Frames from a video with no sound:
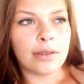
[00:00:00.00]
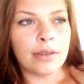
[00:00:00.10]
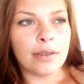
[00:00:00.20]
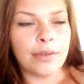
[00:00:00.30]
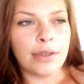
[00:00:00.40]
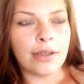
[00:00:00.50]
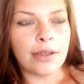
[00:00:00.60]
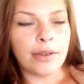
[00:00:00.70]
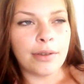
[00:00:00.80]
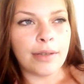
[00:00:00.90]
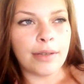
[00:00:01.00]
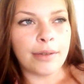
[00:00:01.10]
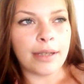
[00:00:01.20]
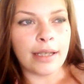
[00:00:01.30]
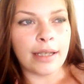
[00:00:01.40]
if you look through
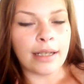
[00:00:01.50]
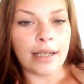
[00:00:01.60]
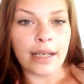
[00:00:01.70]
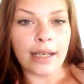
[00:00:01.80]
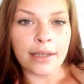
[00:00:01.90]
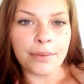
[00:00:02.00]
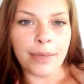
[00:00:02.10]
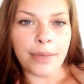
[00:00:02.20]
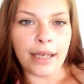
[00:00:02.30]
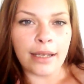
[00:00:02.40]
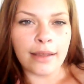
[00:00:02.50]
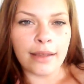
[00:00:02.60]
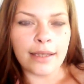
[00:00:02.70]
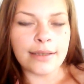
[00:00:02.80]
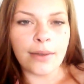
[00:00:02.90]
everything in a negative way,
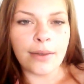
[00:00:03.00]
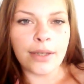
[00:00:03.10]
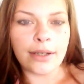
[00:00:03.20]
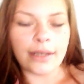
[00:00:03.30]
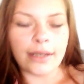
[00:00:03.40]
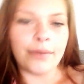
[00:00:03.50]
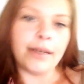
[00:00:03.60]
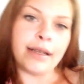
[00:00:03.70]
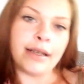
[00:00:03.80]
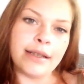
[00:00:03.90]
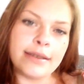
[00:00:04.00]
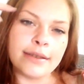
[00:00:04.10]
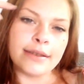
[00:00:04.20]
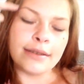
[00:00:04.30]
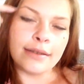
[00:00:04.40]
that's all you're going to find
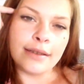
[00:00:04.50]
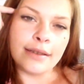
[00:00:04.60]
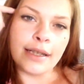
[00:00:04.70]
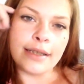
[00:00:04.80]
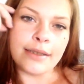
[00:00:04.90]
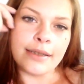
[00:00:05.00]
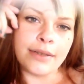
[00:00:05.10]
is negativity.